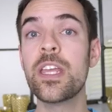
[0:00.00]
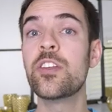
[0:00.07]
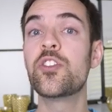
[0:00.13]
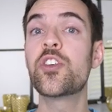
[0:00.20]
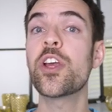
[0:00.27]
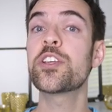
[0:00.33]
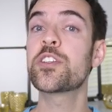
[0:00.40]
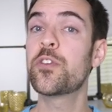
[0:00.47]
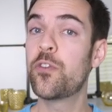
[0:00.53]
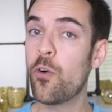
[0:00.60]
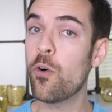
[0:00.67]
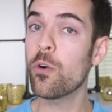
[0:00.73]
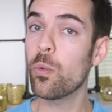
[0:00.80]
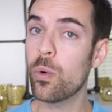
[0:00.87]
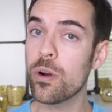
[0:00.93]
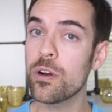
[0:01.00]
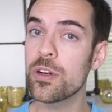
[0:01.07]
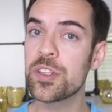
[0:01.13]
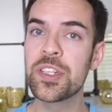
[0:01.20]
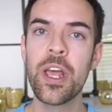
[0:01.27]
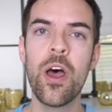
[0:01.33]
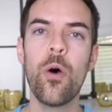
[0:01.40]
In just four
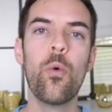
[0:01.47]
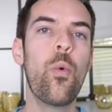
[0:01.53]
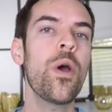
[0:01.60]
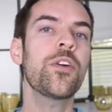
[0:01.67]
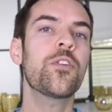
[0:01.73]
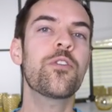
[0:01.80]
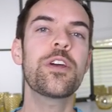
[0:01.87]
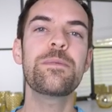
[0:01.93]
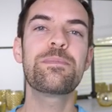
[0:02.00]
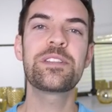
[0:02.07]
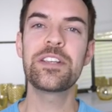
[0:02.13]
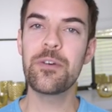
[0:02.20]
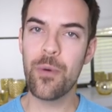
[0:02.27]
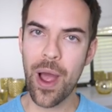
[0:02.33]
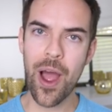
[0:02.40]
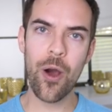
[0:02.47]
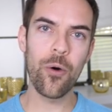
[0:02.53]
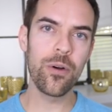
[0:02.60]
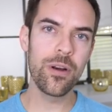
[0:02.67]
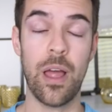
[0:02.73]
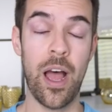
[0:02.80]
words, what creeps you out?